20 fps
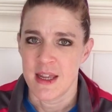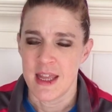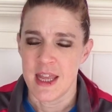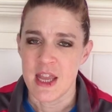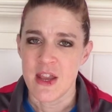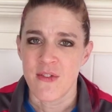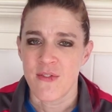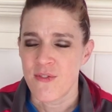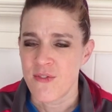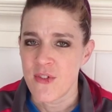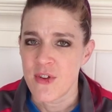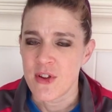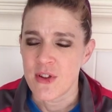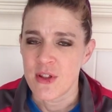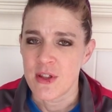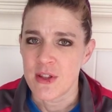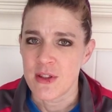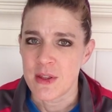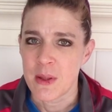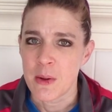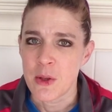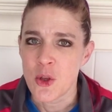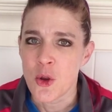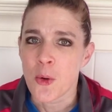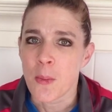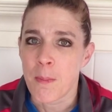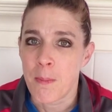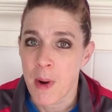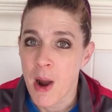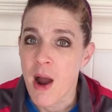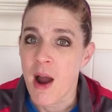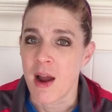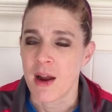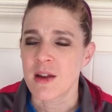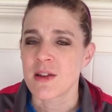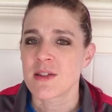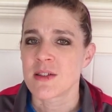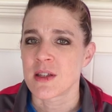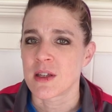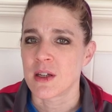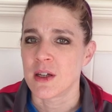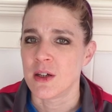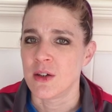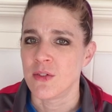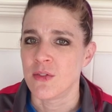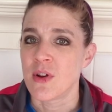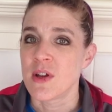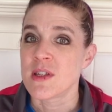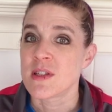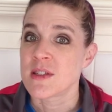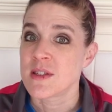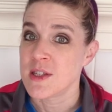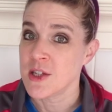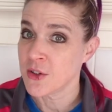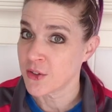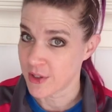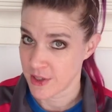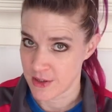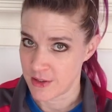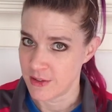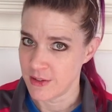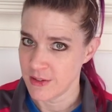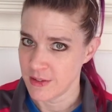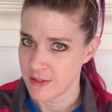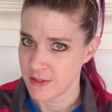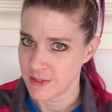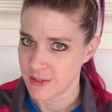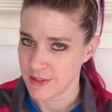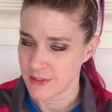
If the, your box of cereal,